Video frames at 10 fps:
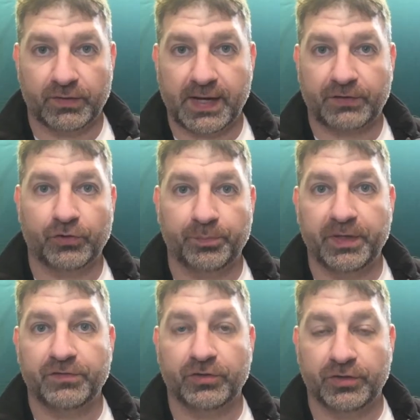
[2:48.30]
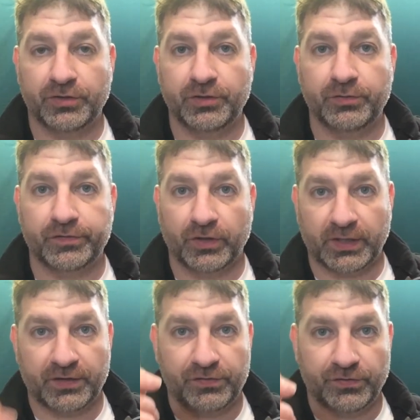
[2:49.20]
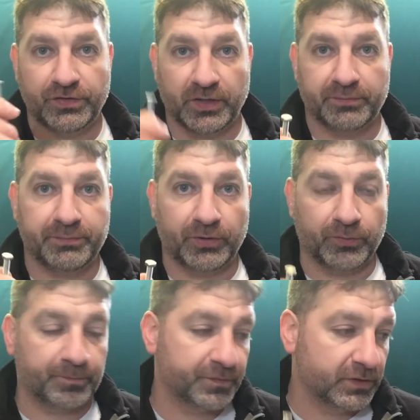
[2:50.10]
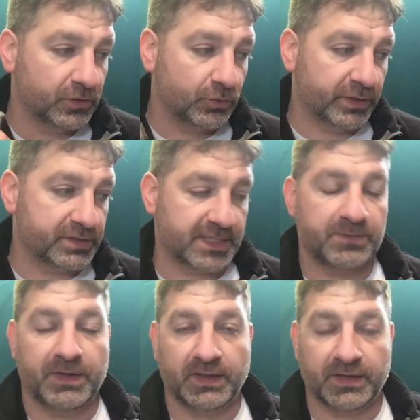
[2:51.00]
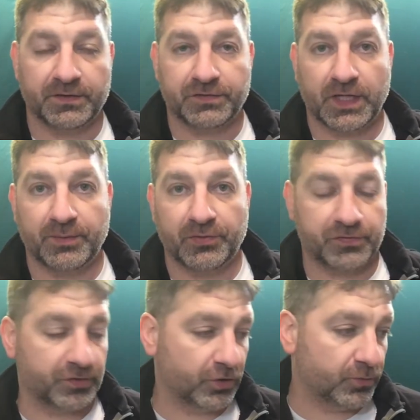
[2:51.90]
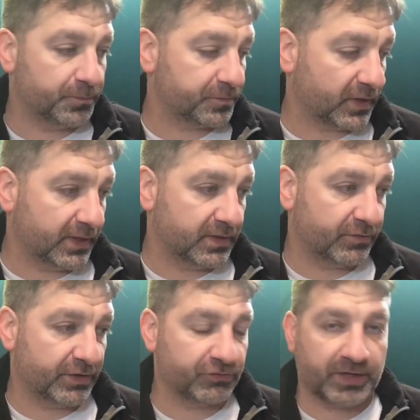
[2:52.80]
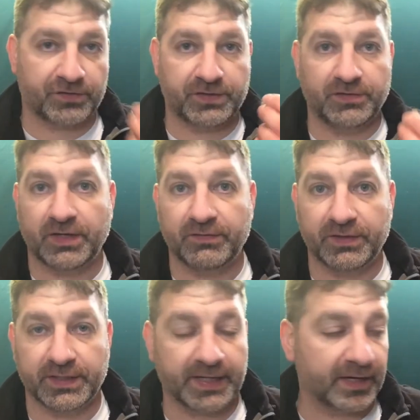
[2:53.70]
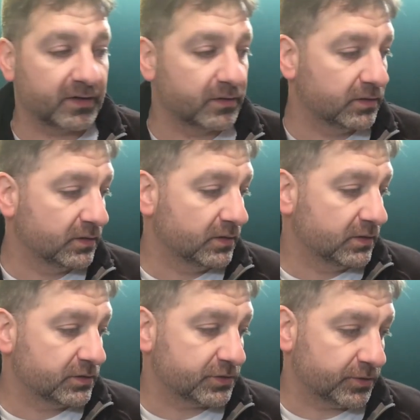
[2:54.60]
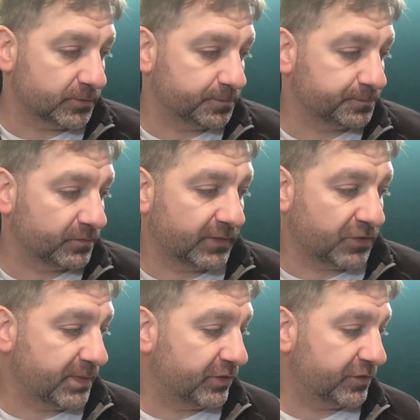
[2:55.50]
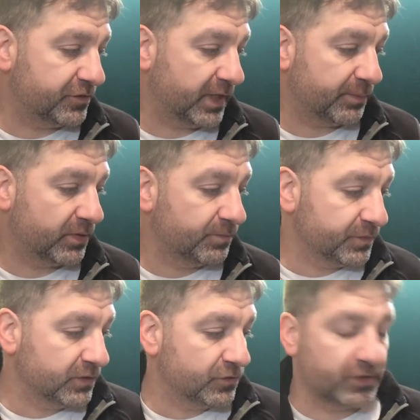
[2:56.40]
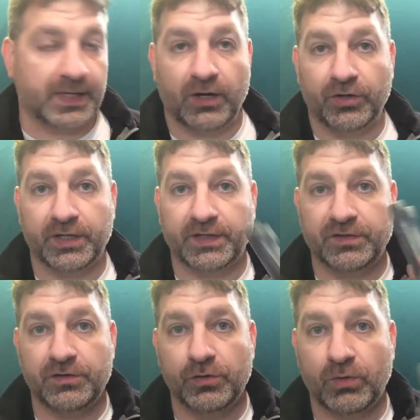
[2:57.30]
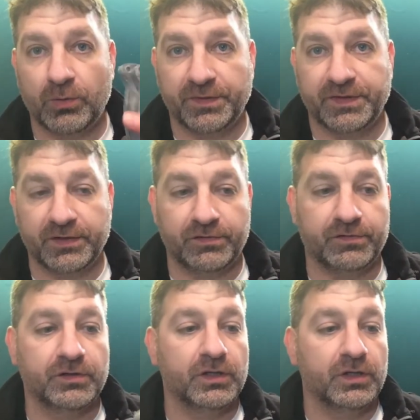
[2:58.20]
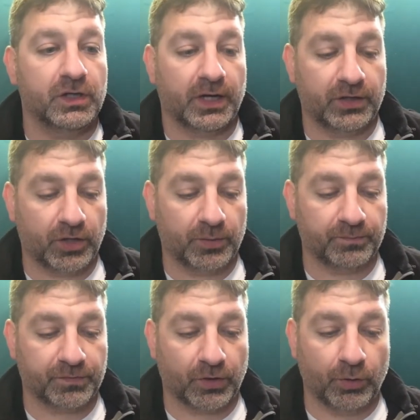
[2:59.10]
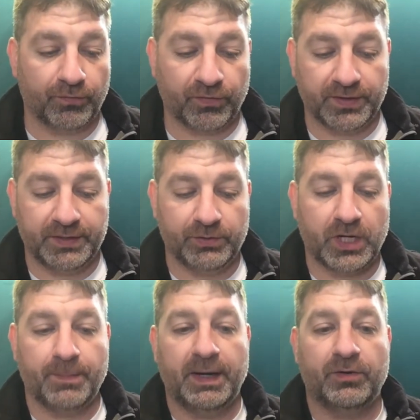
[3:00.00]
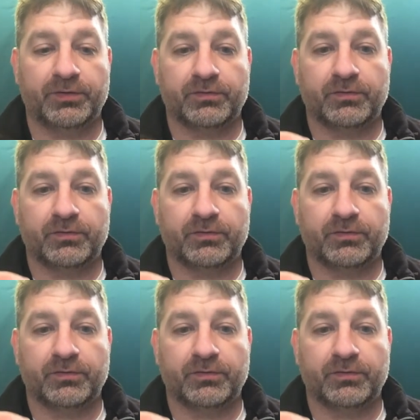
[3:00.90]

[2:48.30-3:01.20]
actual pins I'm going to use on, I just use a nut and bolt, which saved me a lot of time also. And if I scratched these, I didn't really care. So that's my little tip. So now I'm going to continue on with this, and um, hopefully it'll come out